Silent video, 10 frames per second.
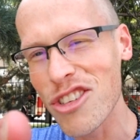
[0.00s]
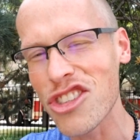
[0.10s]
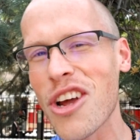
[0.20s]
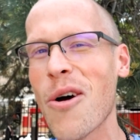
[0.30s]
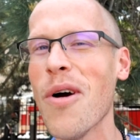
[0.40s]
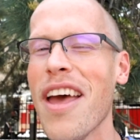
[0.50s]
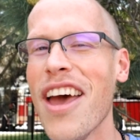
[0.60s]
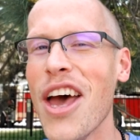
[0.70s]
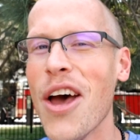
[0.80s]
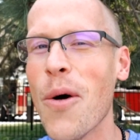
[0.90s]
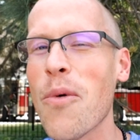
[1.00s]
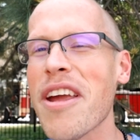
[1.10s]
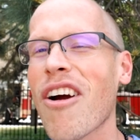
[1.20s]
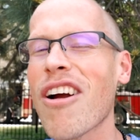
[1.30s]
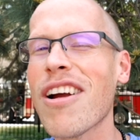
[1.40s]
So we
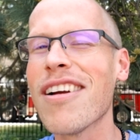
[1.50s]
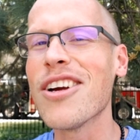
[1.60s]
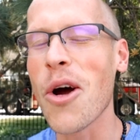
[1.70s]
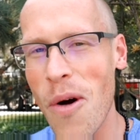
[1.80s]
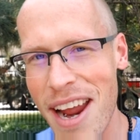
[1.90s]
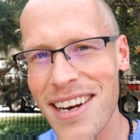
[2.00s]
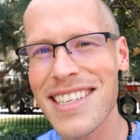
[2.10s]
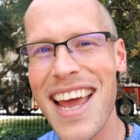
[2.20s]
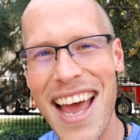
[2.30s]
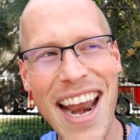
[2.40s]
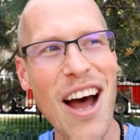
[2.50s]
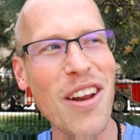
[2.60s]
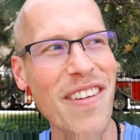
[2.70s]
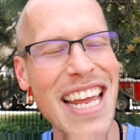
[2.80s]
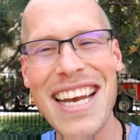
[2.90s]
are going to head out
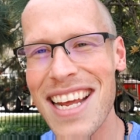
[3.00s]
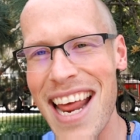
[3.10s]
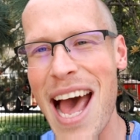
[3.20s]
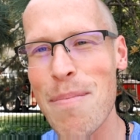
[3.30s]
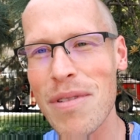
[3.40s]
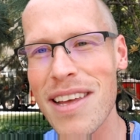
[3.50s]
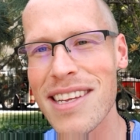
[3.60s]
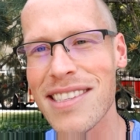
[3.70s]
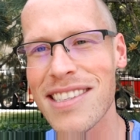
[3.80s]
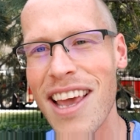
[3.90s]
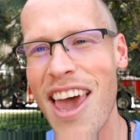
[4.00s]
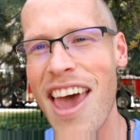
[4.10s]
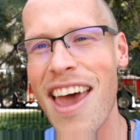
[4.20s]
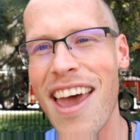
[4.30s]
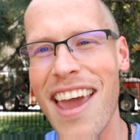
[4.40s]
of Indianapolis
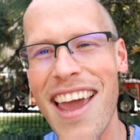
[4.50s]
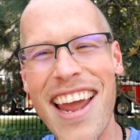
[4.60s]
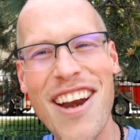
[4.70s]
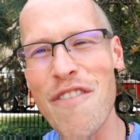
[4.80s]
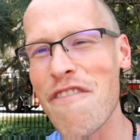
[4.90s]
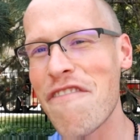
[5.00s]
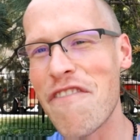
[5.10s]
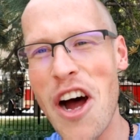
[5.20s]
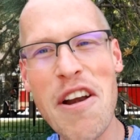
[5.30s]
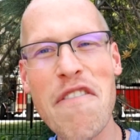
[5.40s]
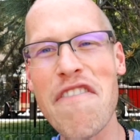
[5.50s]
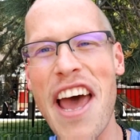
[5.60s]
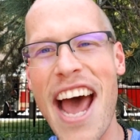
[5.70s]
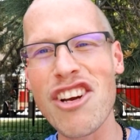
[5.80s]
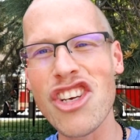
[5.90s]
in fun
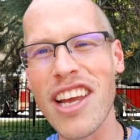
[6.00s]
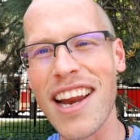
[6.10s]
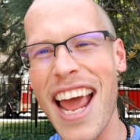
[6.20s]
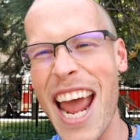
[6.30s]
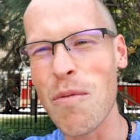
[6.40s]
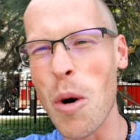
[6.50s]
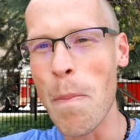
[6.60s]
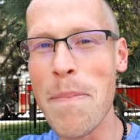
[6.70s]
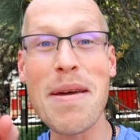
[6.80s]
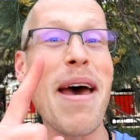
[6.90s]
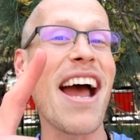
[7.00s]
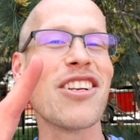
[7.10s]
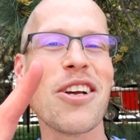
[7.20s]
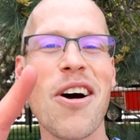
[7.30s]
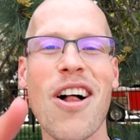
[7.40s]
fashion, and we'll be back
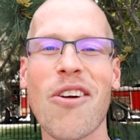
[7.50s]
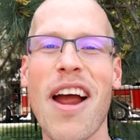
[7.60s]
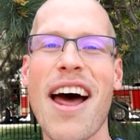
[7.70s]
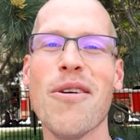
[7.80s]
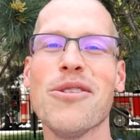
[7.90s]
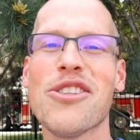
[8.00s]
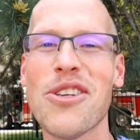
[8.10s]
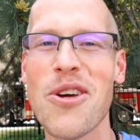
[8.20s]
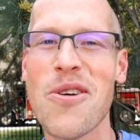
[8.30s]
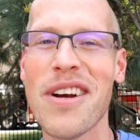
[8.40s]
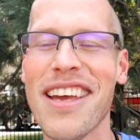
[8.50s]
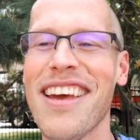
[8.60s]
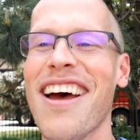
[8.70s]
to Colorado soon.